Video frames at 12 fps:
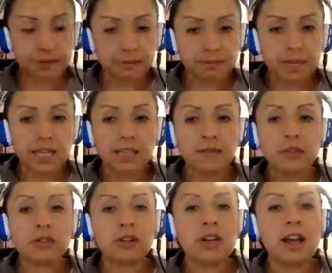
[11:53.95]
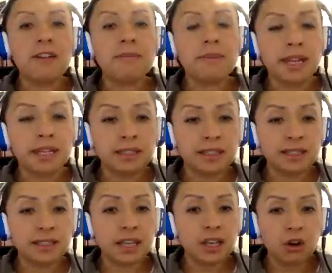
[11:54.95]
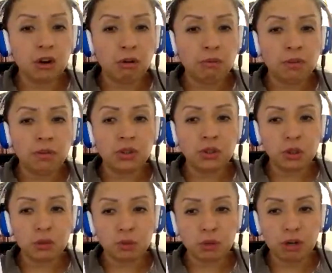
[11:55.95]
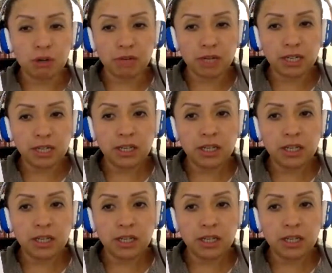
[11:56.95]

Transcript: but if you don't have paintings at home, don't worry.